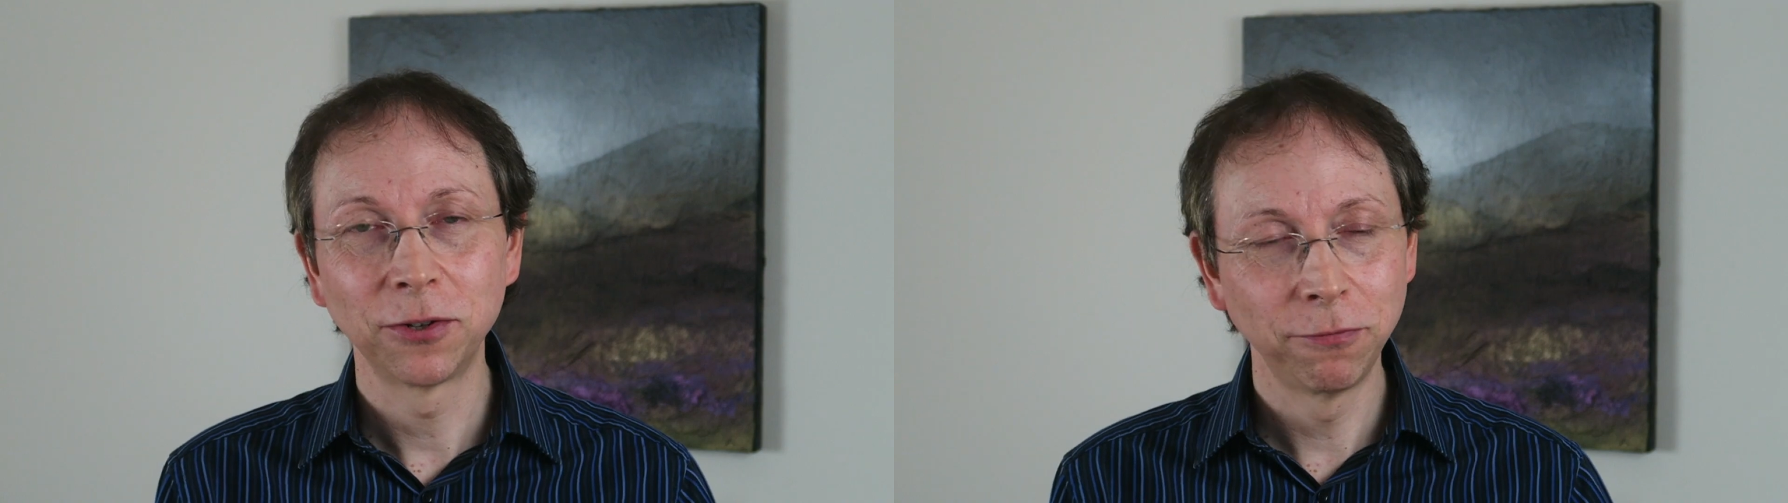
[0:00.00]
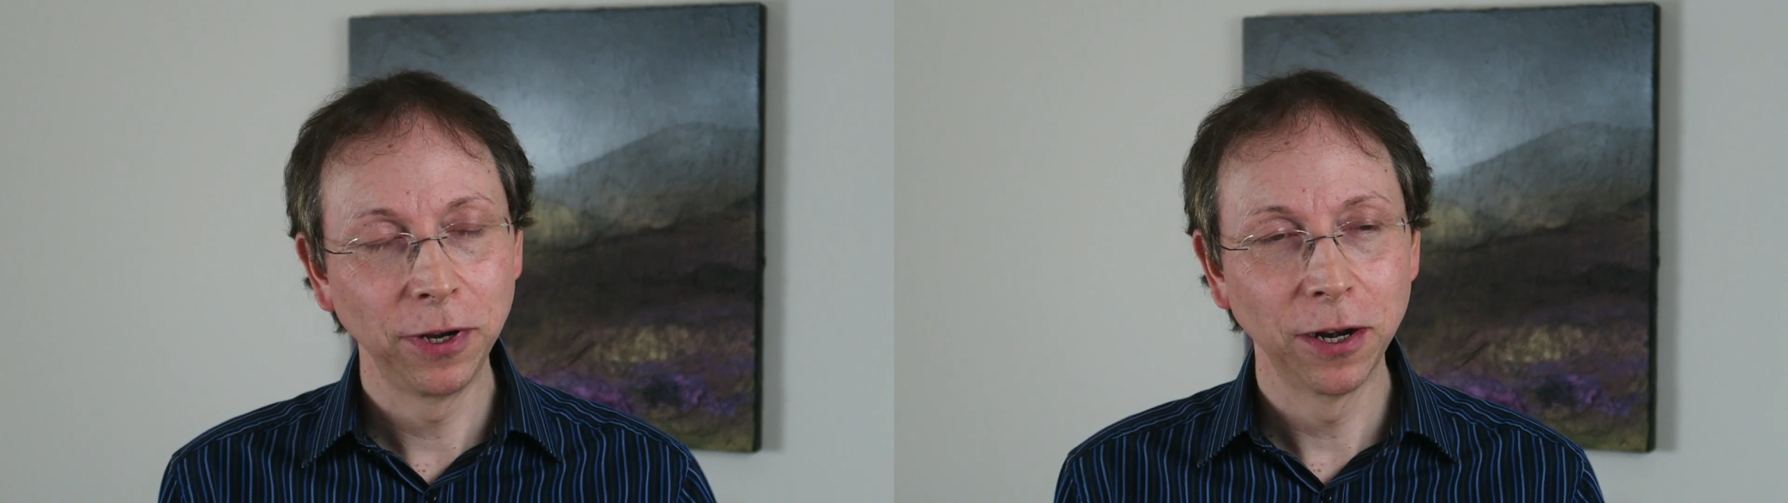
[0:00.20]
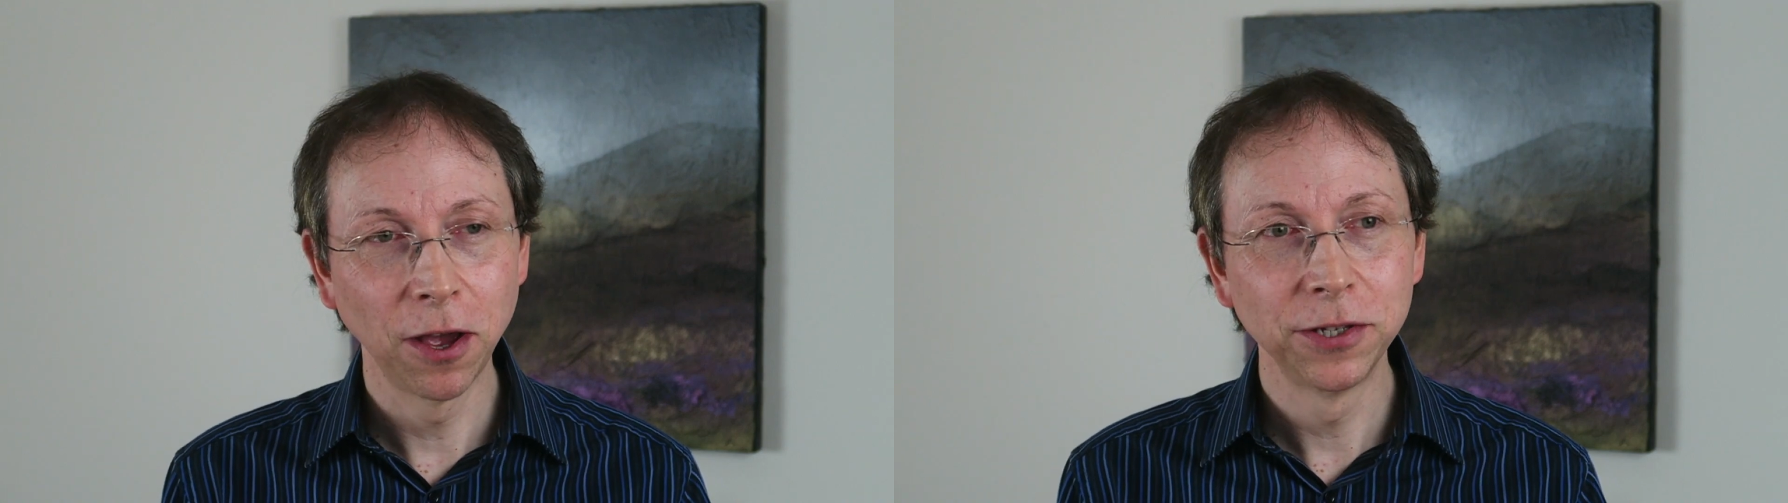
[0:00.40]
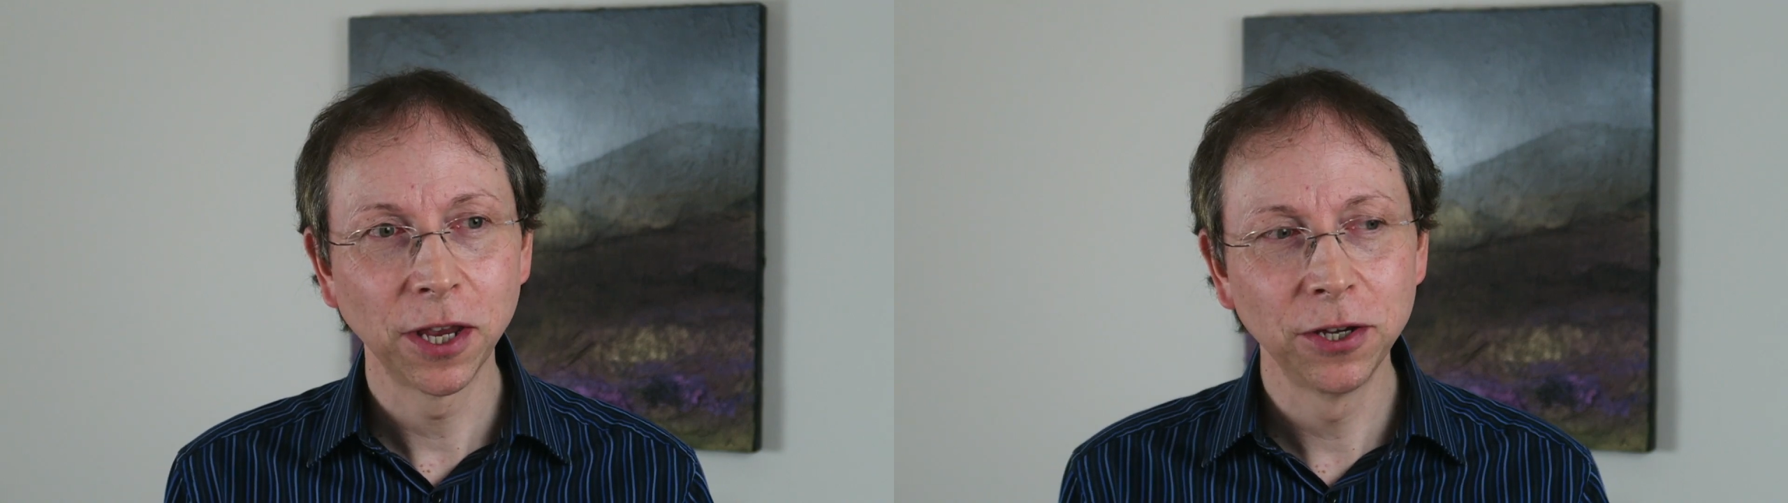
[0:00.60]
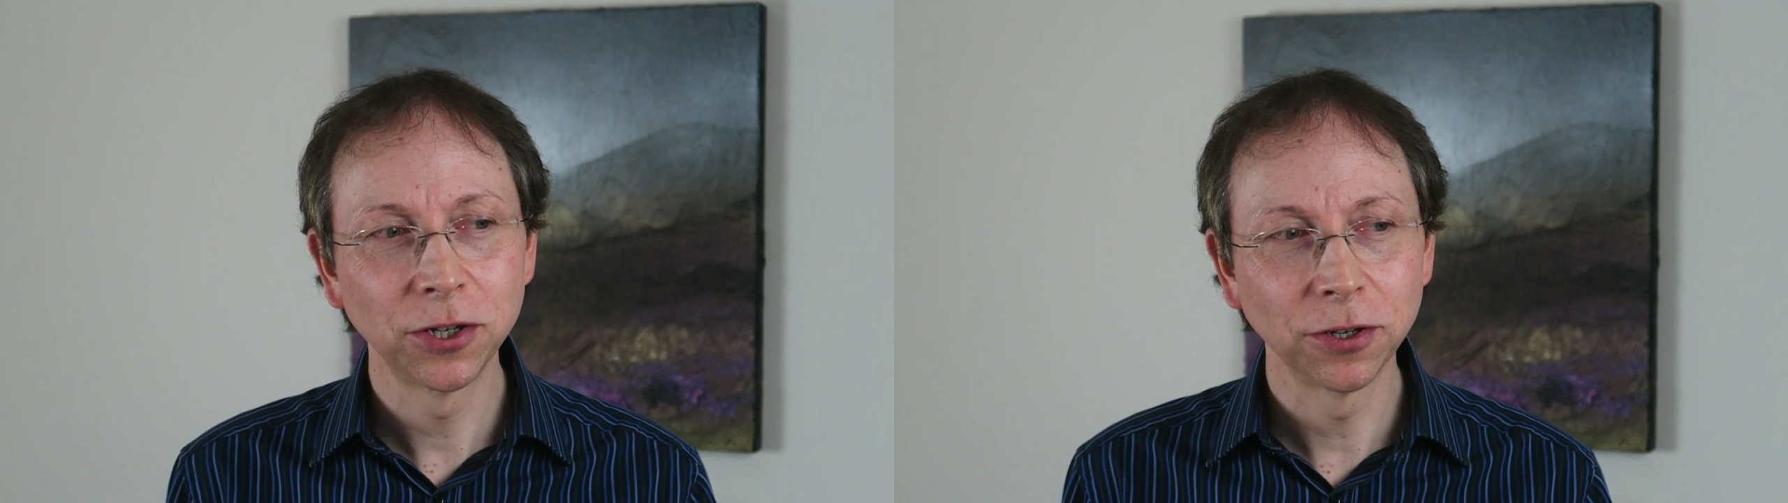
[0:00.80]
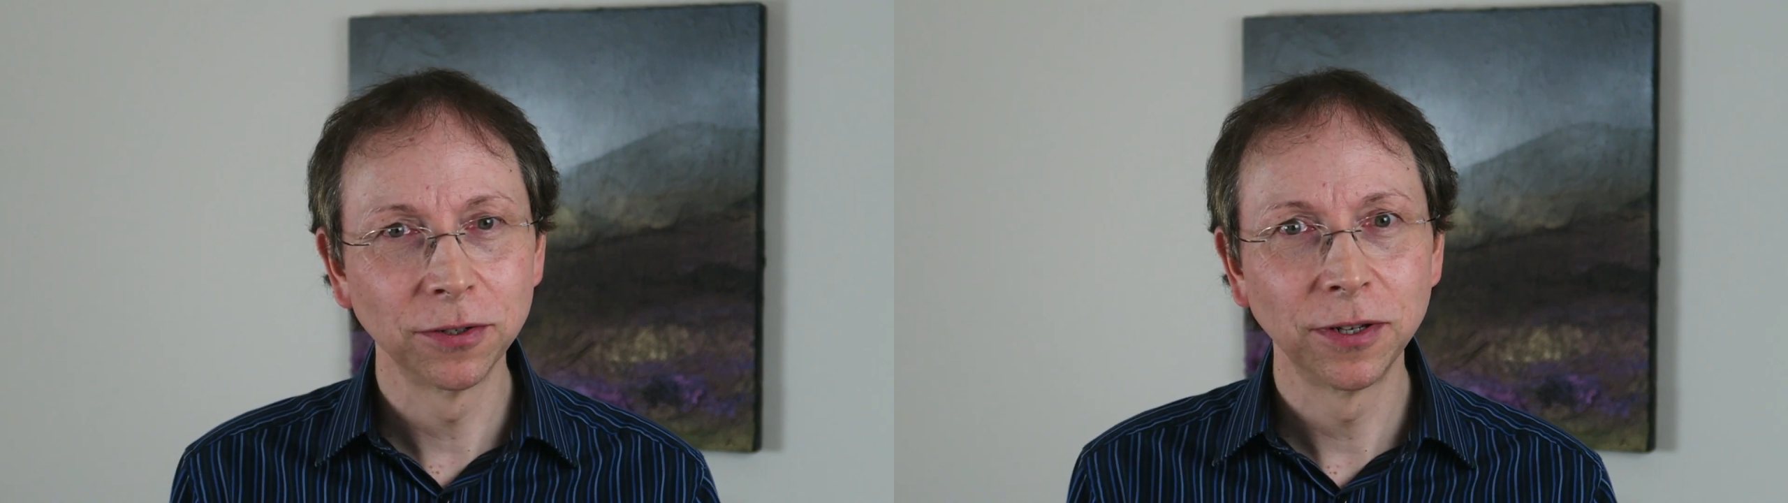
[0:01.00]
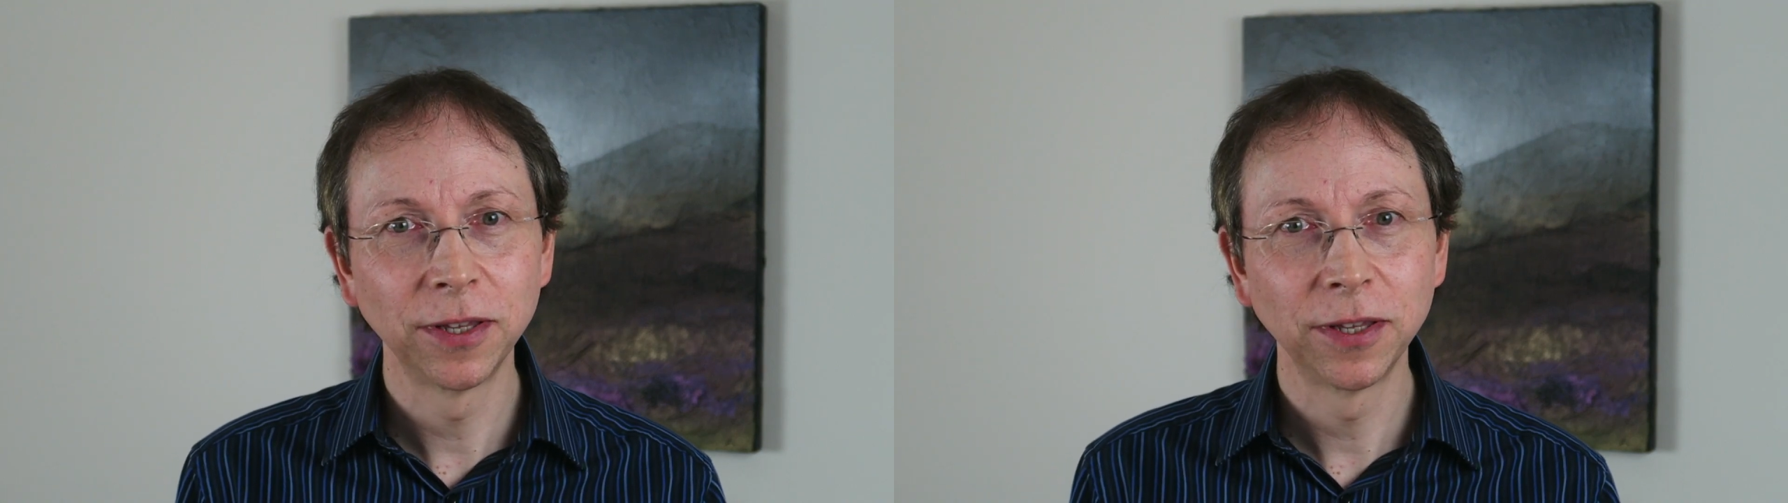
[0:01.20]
sort of realization,